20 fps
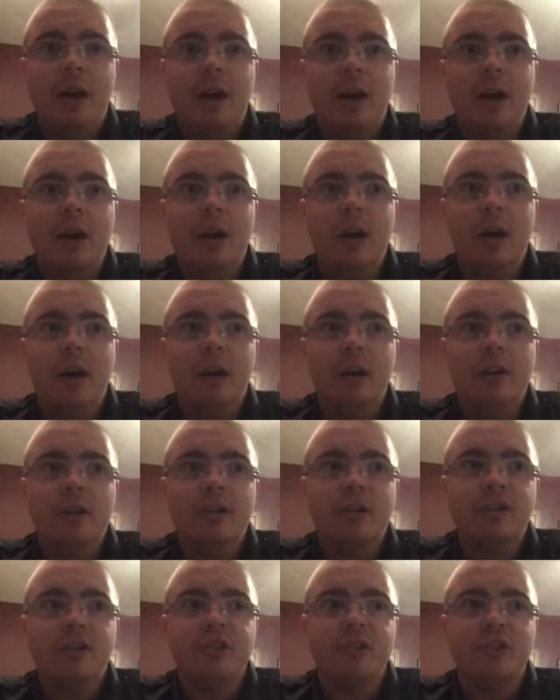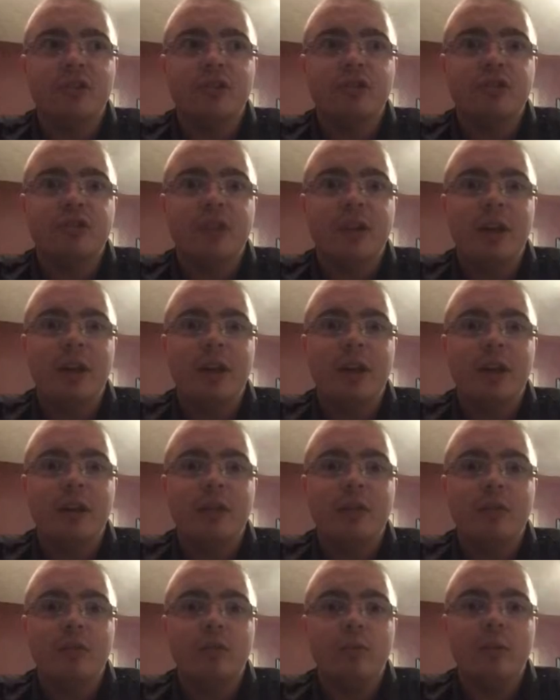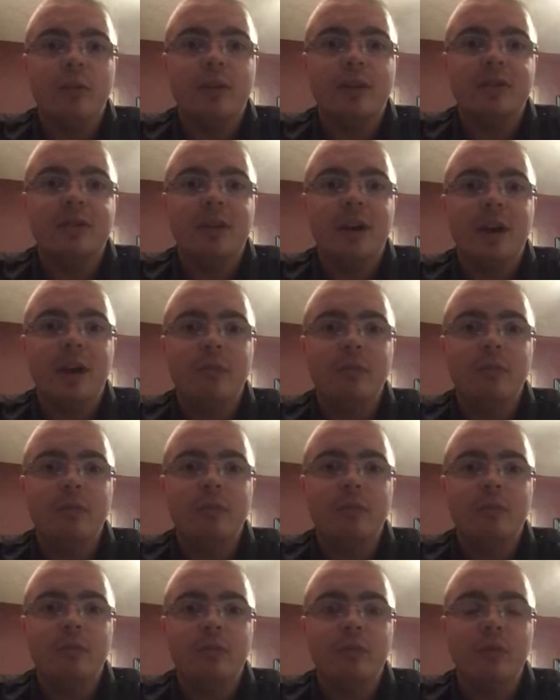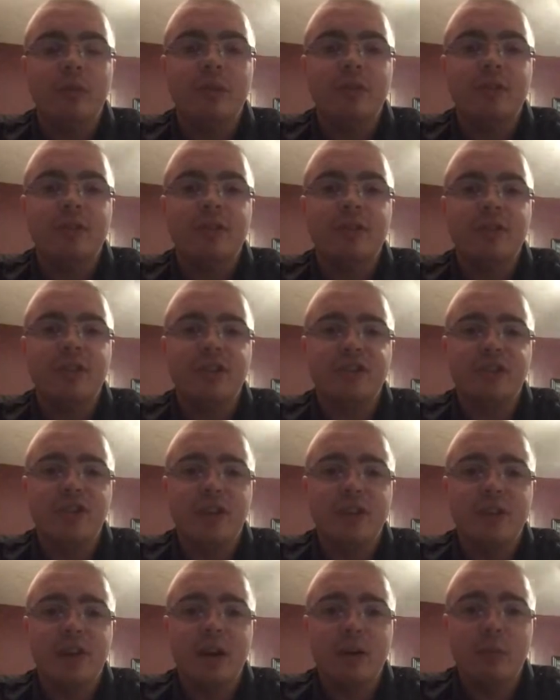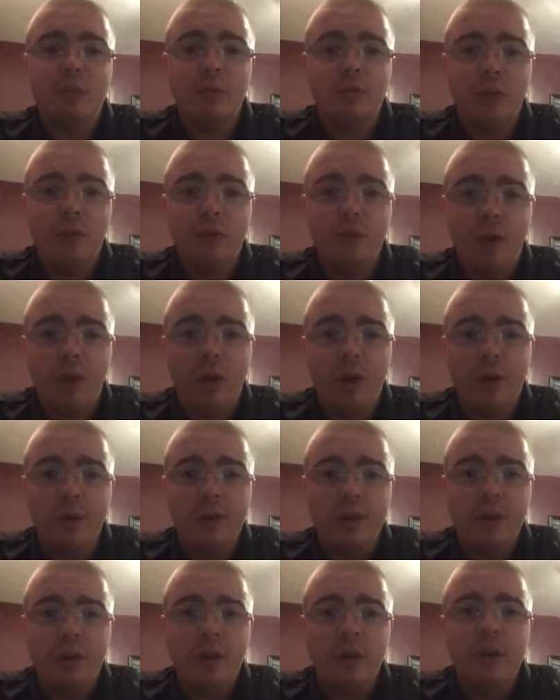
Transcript: doesn't understand when it's essentially time to move on